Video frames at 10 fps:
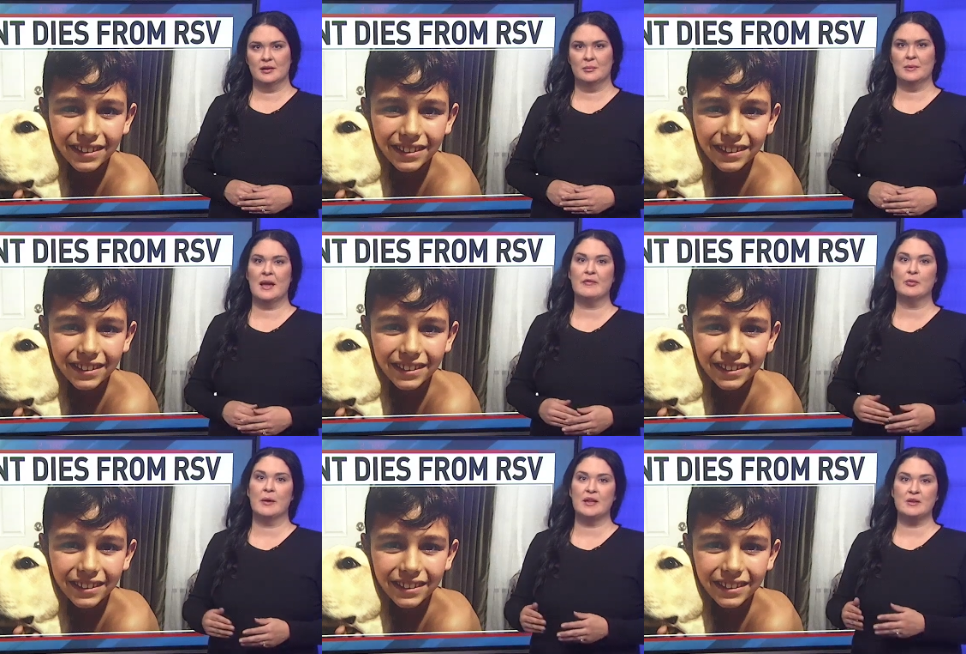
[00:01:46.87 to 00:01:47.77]
Speaker 1: We have a
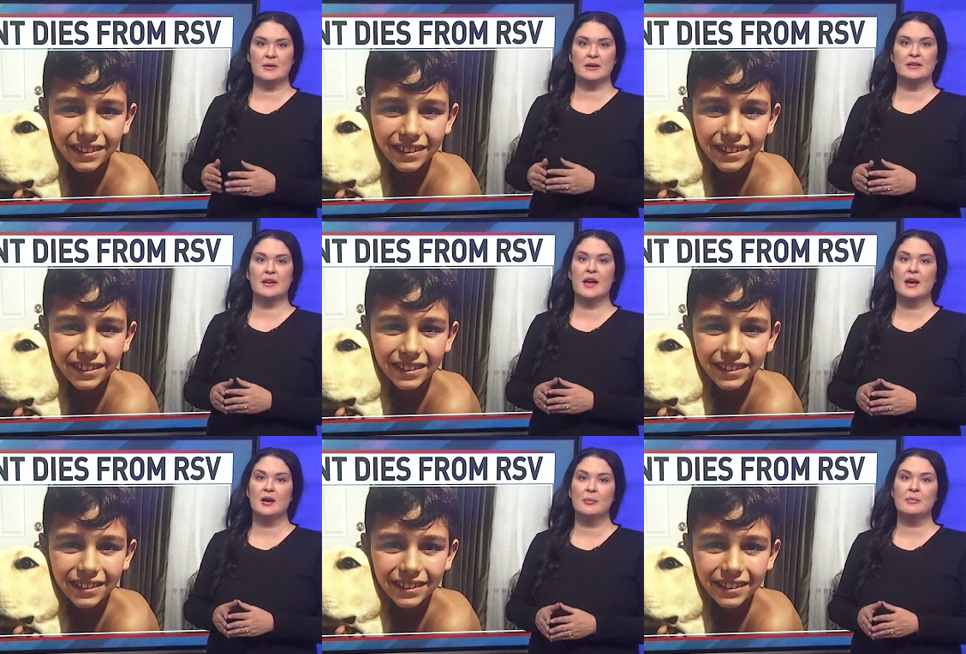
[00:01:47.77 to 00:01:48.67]
way you can
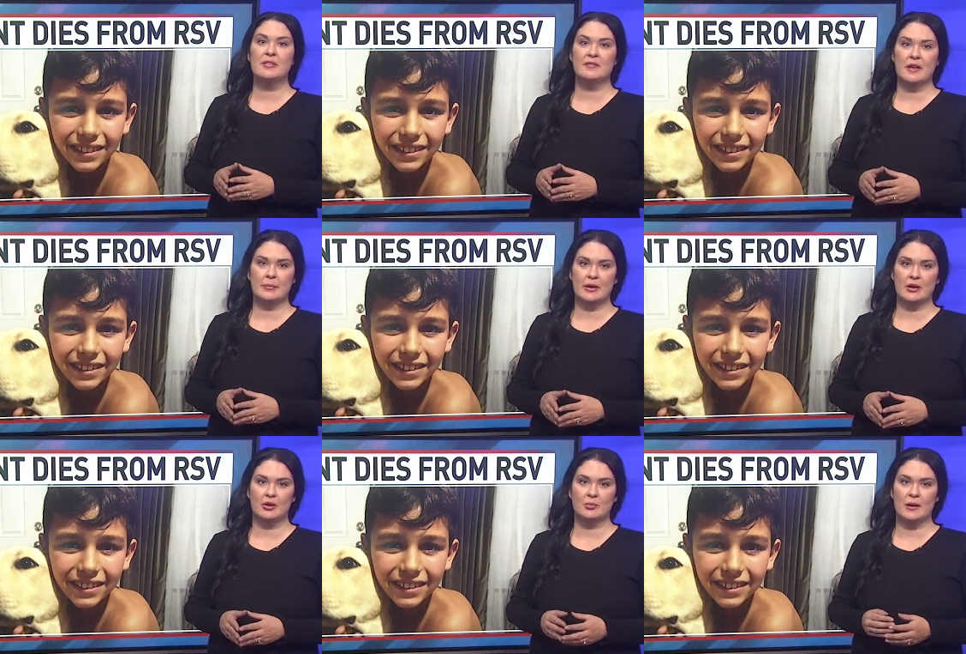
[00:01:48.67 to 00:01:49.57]
help the family
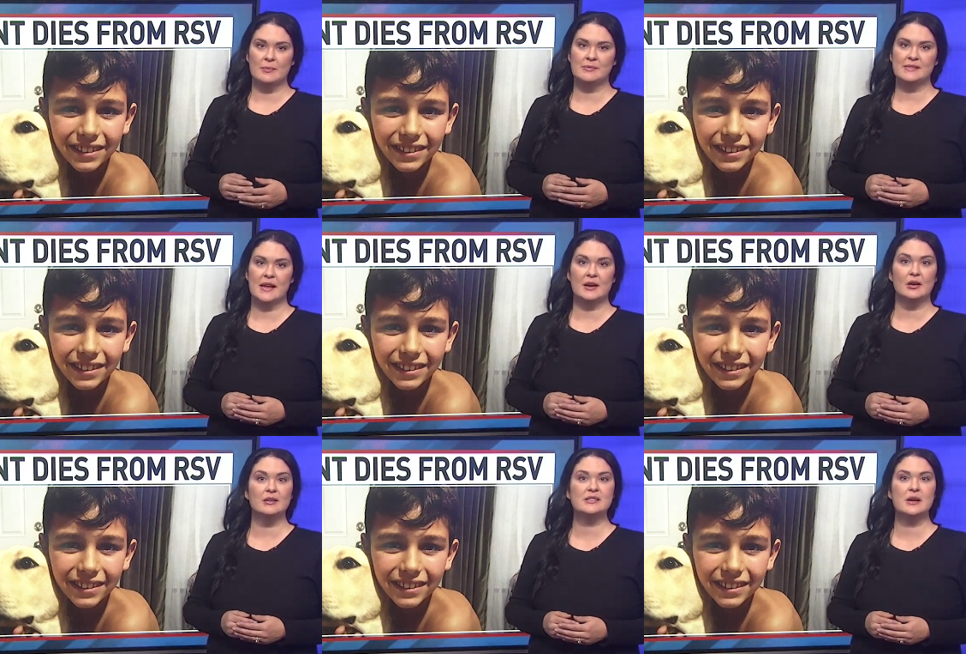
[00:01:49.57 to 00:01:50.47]
on our website.
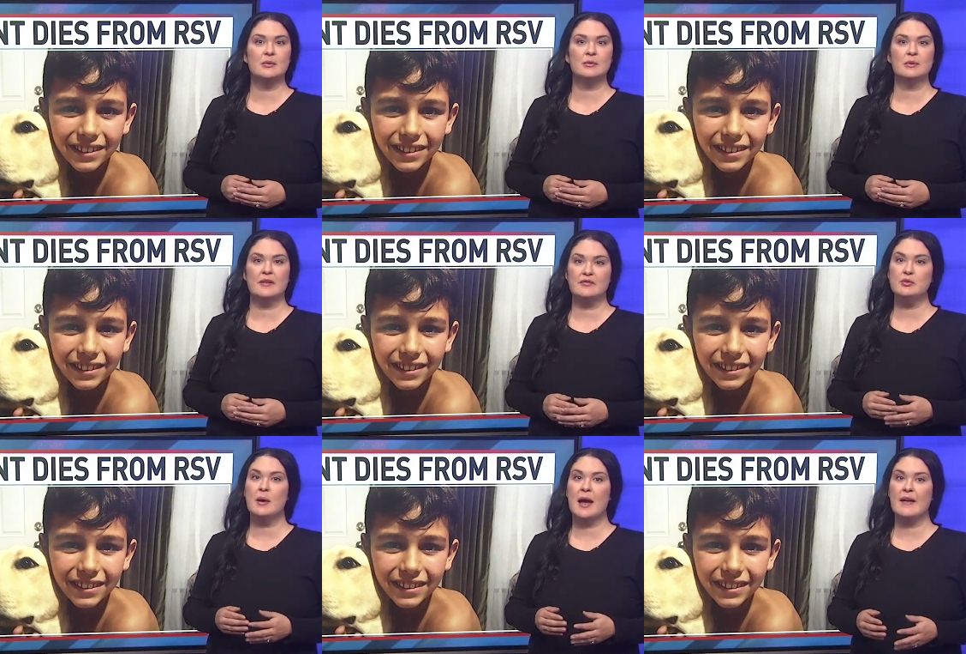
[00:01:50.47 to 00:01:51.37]
Also, if
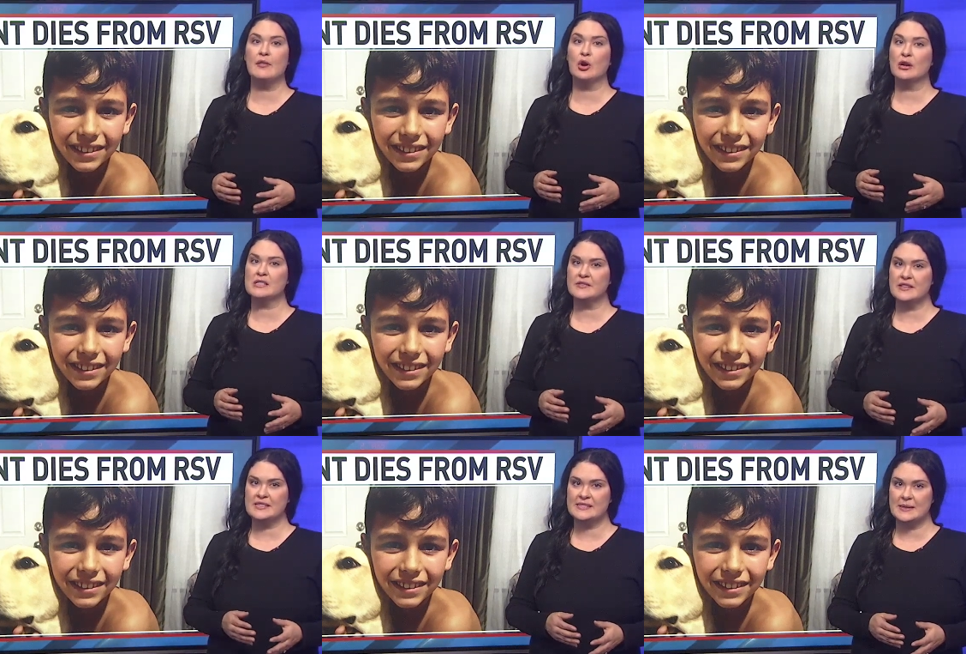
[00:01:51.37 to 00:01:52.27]
you have
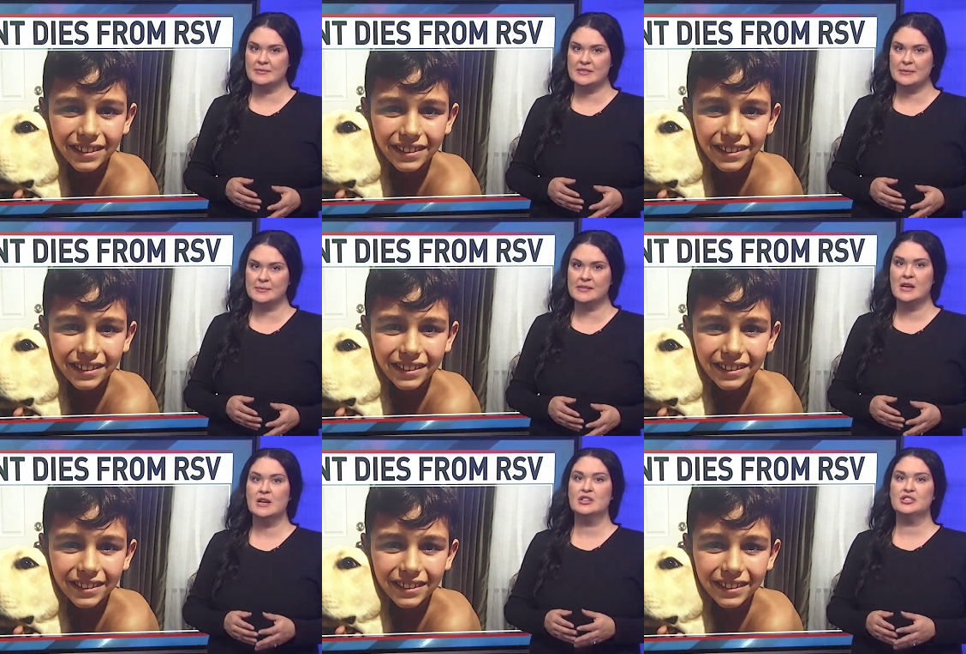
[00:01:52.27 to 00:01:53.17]
RSV symptoms,
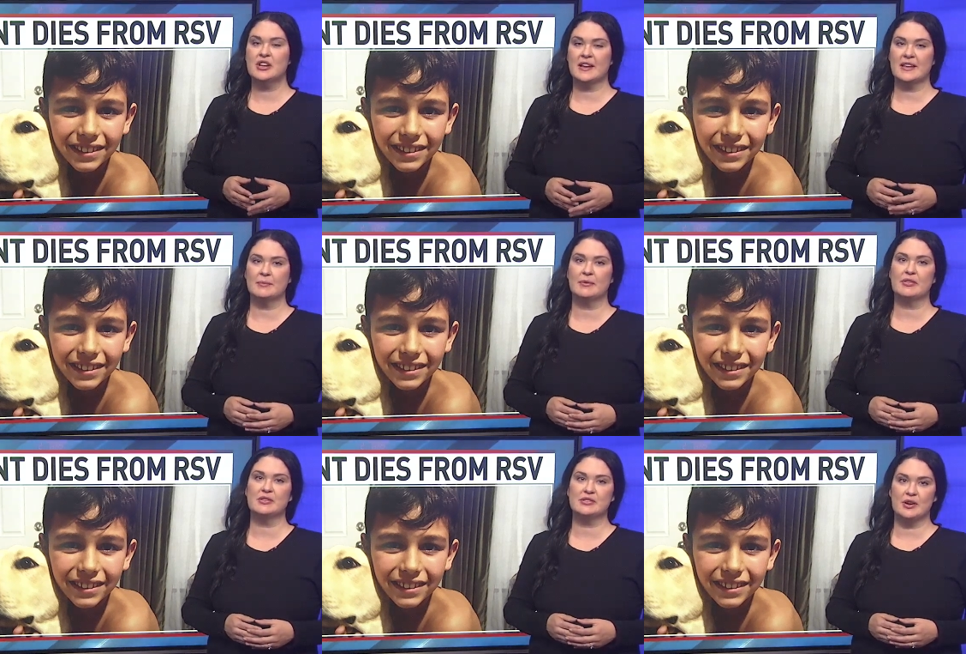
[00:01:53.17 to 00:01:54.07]
check in with
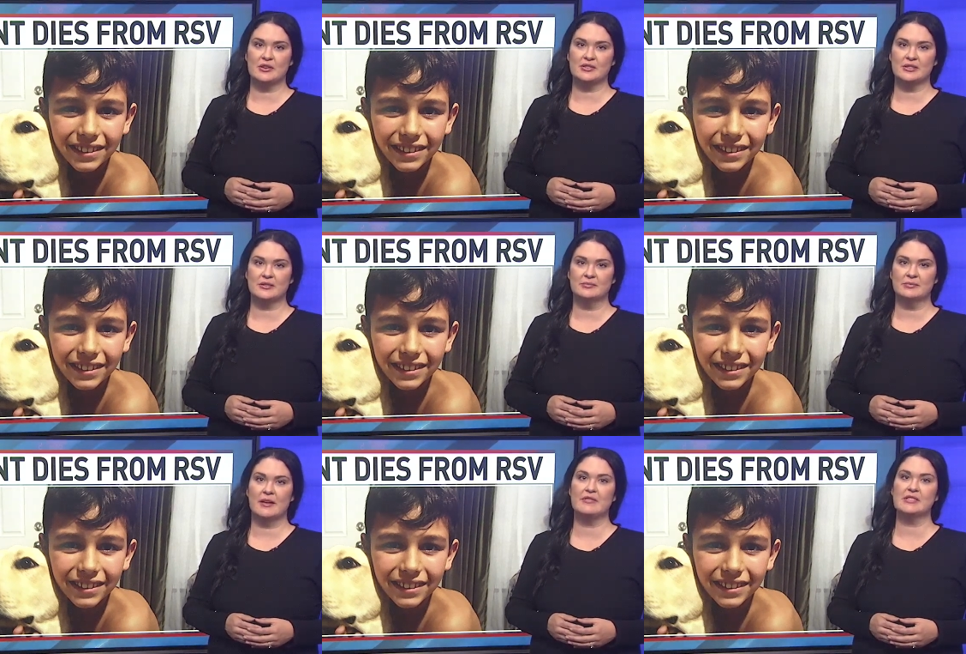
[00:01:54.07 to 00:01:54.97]
your doctor.
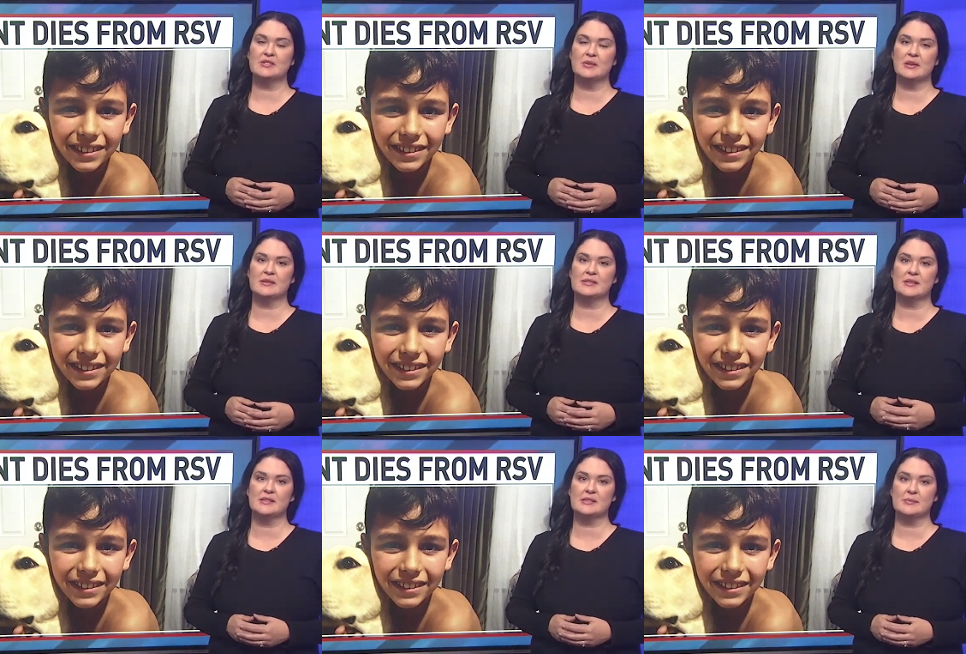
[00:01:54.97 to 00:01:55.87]
Live in the studio,
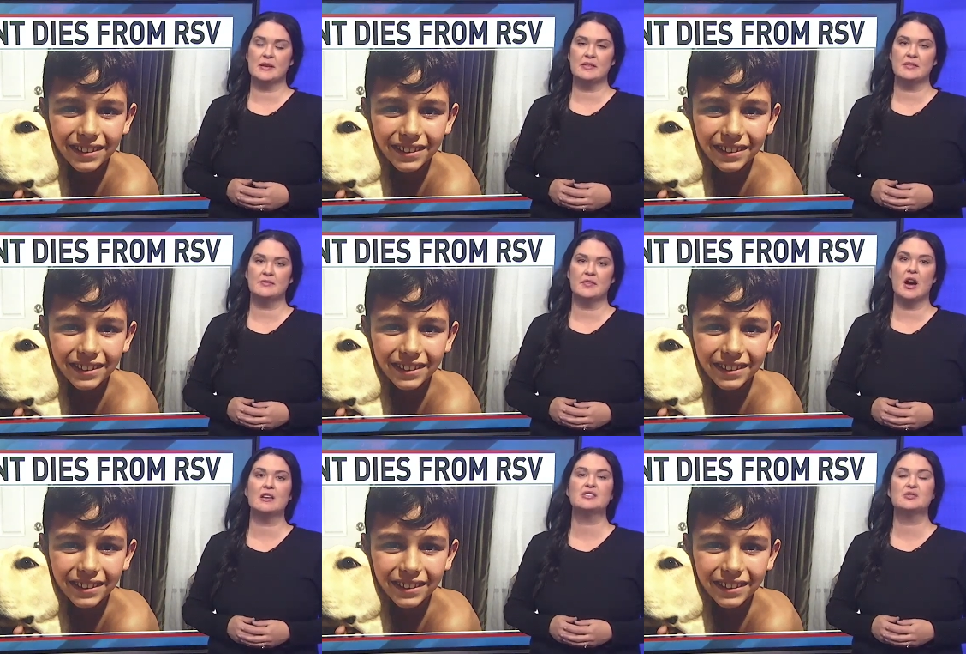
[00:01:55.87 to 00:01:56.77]
Sara Smith,
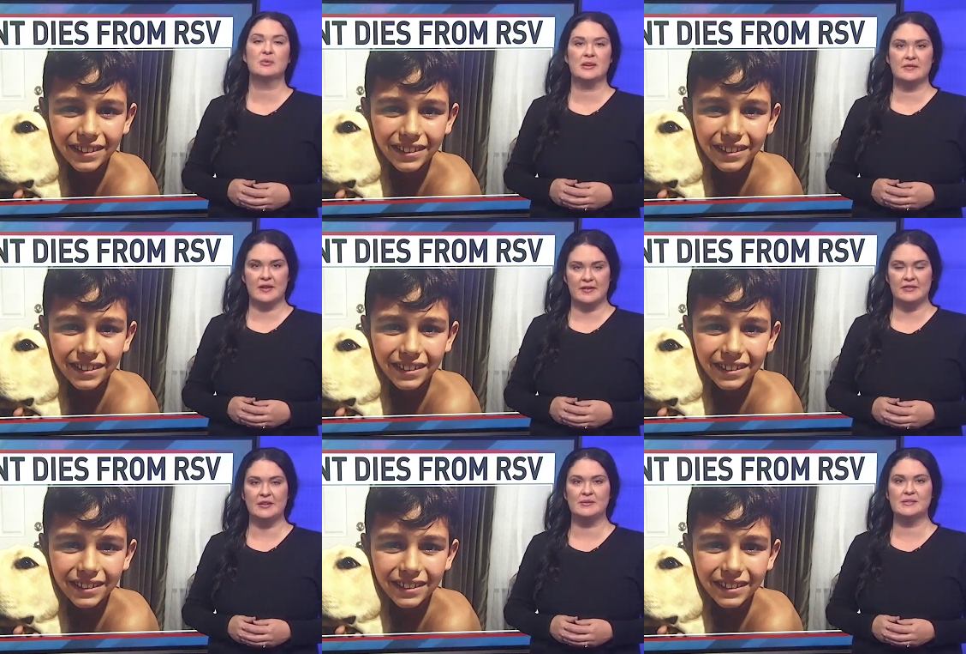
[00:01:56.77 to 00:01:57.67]
Fox 25
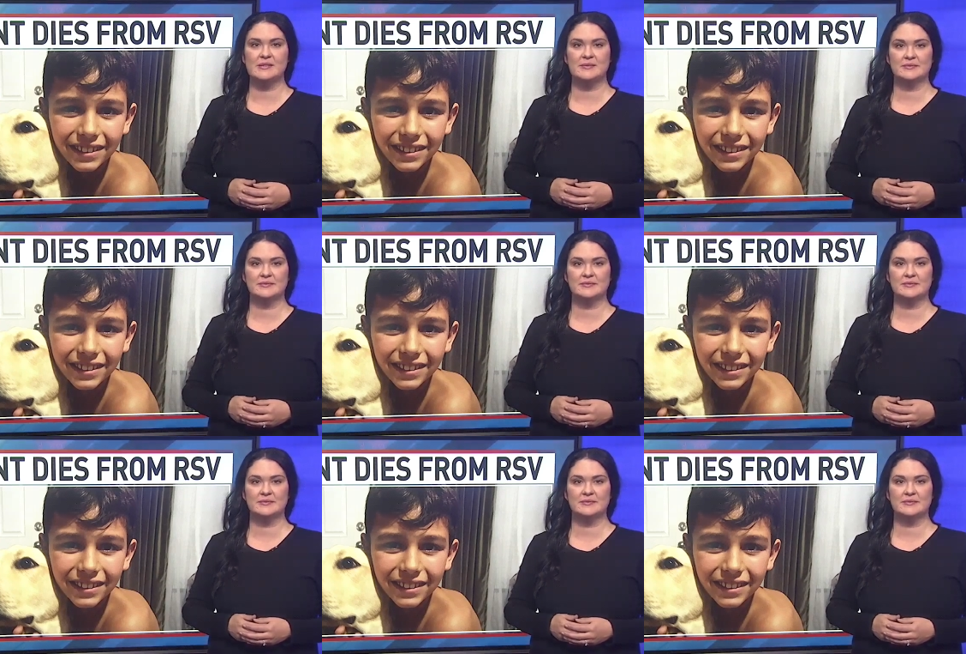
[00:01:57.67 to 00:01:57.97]
News.